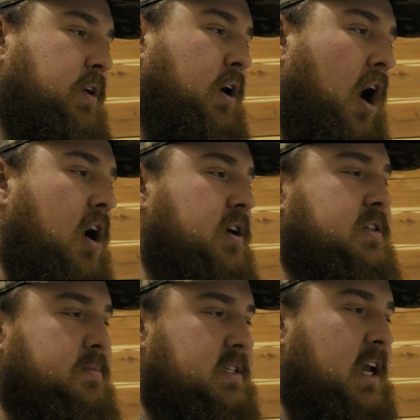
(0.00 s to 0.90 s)
there are
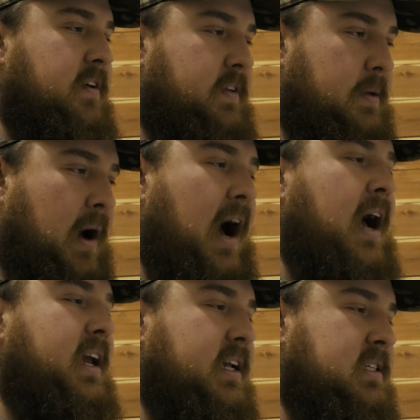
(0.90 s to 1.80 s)
some safety
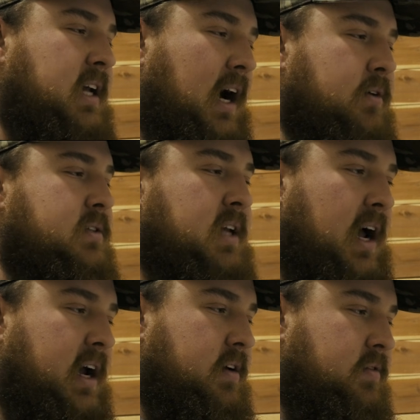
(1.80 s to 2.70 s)
pockets
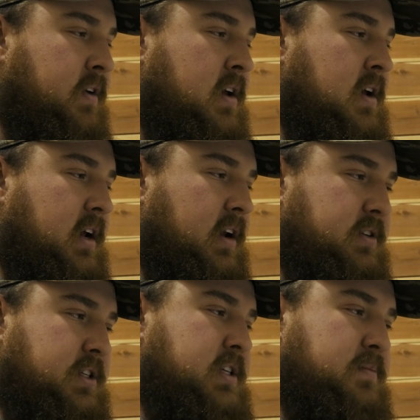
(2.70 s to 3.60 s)
outside of, you know,
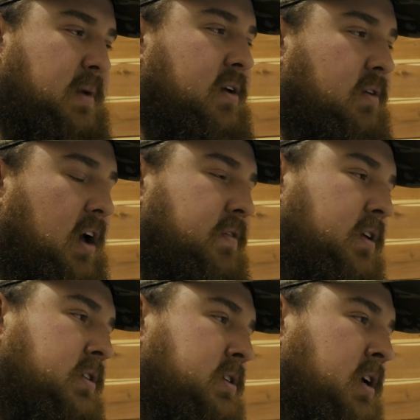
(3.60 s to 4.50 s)
just this main
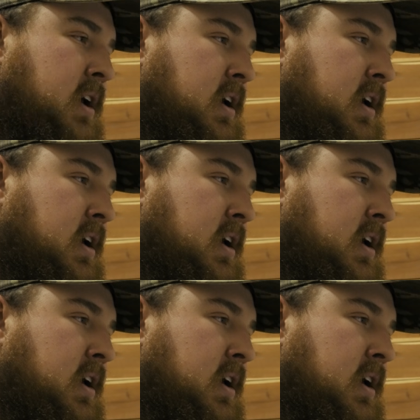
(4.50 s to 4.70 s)
refuge,